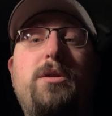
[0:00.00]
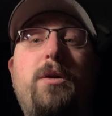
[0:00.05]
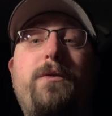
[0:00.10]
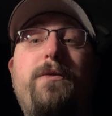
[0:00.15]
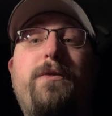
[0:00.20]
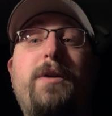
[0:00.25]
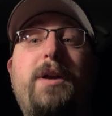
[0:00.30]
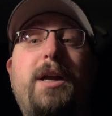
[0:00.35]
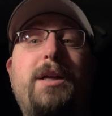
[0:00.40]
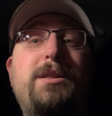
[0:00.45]

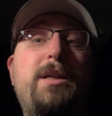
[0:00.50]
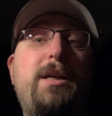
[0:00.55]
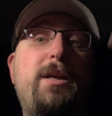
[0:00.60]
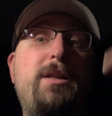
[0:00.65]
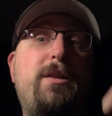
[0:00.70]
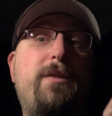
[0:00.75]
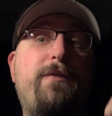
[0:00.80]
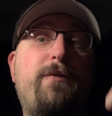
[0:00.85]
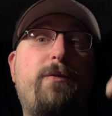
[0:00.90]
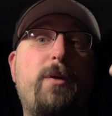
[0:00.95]
Don't forget to
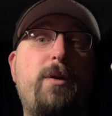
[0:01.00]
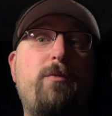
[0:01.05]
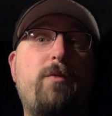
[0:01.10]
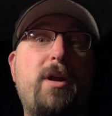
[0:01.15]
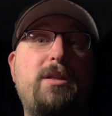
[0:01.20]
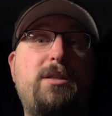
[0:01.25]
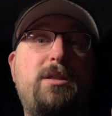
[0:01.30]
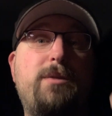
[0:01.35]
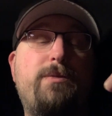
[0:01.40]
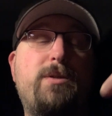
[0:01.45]
hit the free
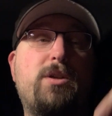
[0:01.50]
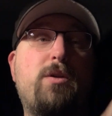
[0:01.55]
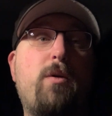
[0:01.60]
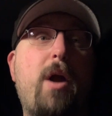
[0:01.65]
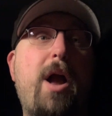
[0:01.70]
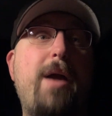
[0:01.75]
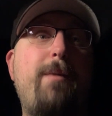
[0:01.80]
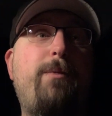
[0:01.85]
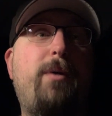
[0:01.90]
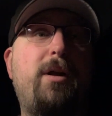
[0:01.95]
red
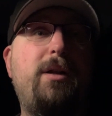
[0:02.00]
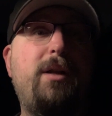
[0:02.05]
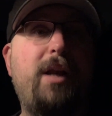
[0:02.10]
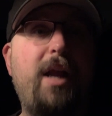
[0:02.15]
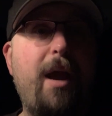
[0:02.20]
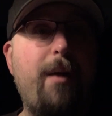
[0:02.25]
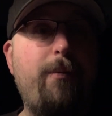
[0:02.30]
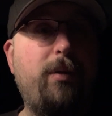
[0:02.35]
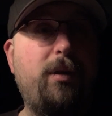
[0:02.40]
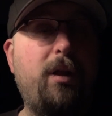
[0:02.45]
subscribe button
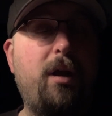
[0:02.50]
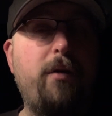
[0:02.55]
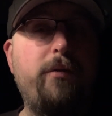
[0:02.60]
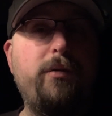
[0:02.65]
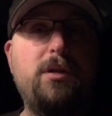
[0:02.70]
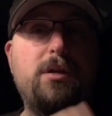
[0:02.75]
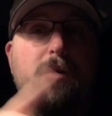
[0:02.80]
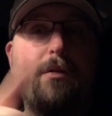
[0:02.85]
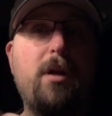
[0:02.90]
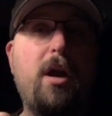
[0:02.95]
down below
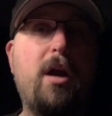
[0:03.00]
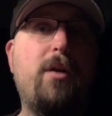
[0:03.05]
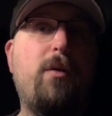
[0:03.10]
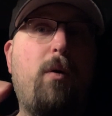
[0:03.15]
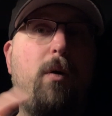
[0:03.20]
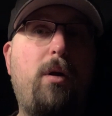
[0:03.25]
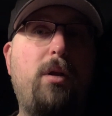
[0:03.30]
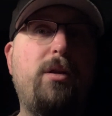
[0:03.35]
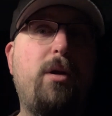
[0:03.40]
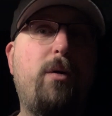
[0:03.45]
and turn on
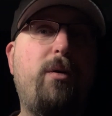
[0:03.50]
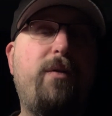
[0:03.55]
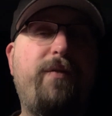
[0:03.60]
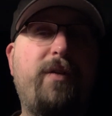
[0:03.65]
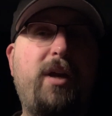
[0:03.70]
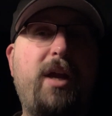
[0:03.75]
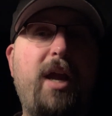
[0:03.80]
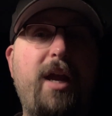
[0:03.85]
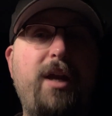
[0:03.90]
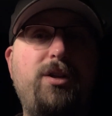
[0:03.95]
all
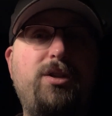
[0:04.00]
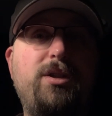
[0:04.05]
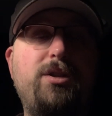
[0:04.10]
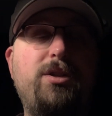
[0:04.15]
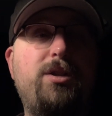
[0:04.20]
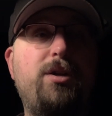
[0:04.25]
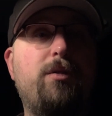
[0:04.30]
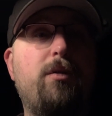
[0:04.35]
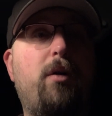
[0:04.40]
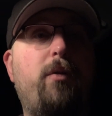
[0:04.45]

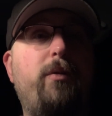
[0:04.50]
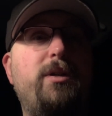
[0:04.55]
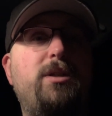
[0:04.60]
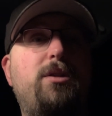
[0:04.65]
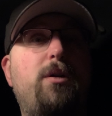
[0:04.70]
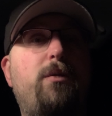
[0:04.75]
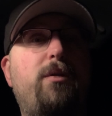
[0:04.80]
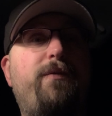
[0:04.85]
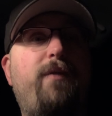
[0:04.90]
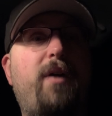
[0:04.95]
notifications so you're
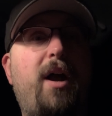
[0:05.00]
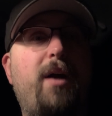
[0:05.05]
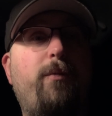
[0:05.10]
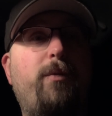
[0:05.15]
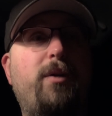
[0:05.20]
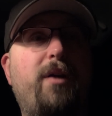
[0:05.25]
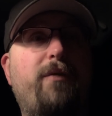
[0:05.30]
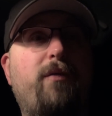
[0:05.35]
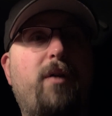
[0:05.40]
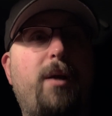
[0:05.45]
always notified
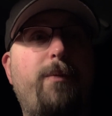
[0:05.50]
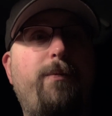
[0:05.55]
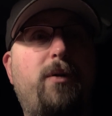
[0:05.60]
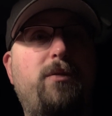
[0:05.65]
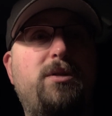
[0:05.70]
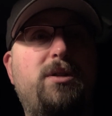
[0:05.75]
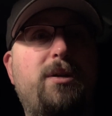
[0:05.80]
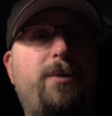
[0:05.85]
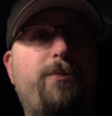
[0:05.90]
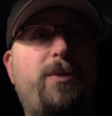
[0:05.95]
whenever I
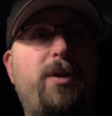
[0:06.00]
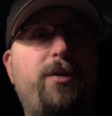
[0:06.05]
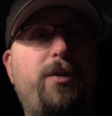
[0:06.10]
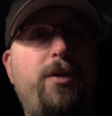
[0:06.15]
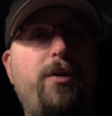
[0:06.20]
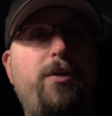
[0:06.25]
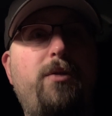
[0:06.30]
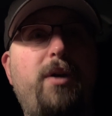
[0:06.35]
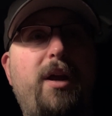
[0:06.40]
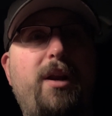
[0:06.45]
post something
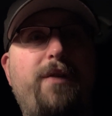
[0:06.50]
new.